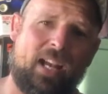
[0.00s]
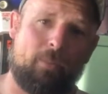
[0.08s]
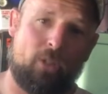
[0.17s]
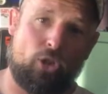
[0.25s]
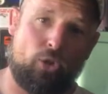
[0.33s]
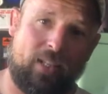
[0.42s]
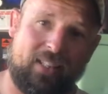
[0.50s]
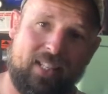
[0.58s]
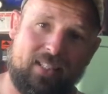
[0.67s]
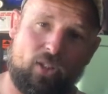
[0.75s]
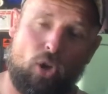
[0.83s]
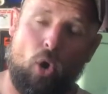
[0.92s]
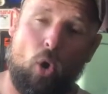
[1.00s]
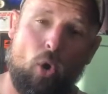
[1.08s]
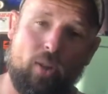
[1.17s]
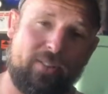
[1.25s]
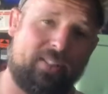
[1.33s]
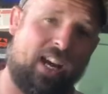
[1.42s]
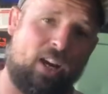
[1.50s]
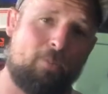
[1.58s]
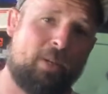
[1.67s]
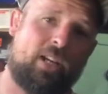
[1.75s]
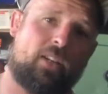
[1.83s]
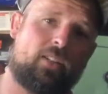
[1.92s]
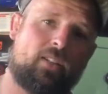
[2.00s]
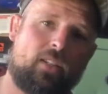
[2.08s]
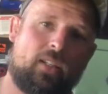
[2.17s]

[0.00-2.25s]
I'm going to drink this whole entire beer.